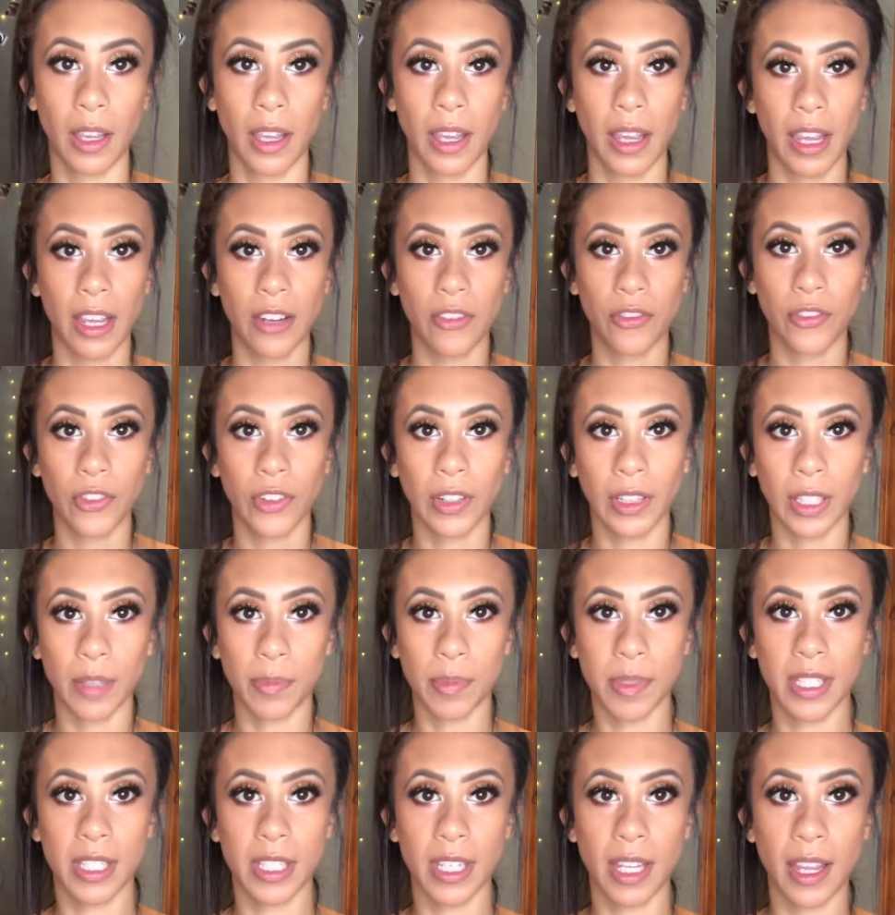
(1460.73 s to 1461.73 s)
And for
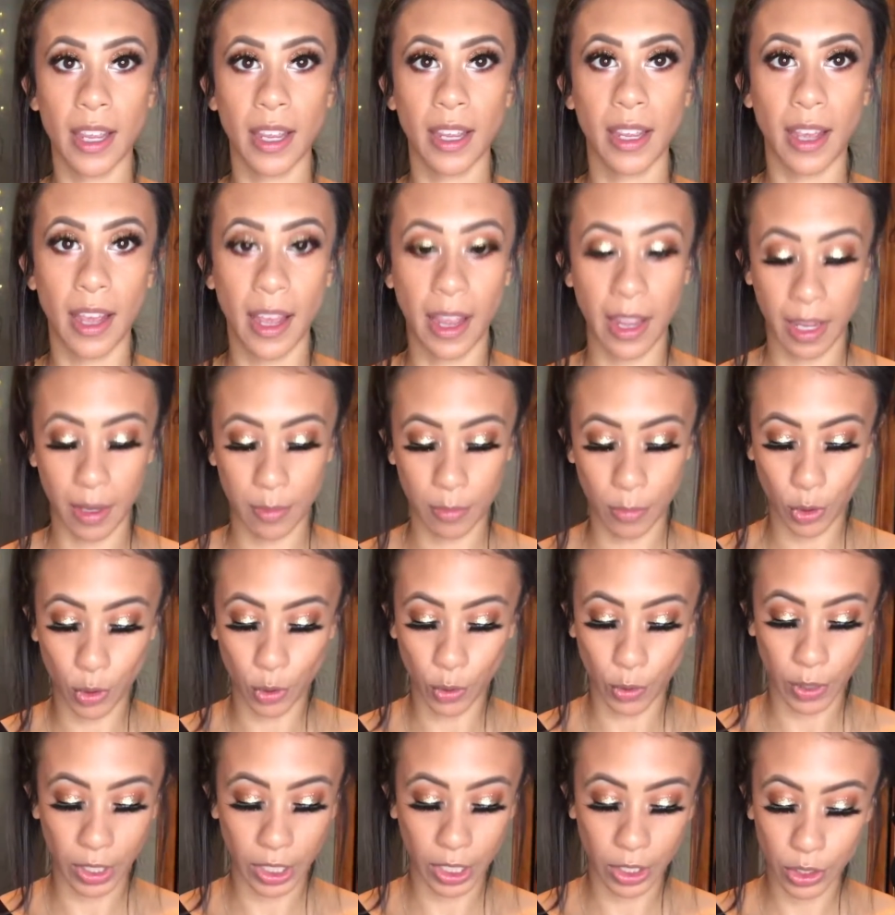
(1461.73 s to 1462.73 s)
lipstick, I am
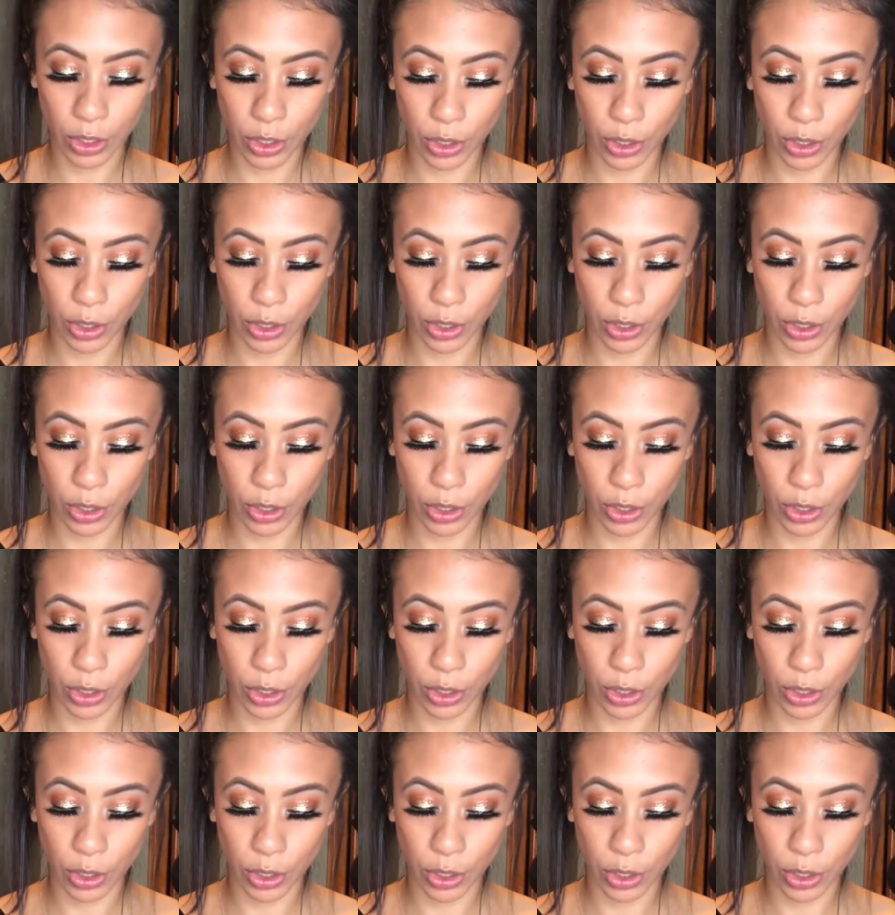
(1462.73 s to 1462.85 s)
going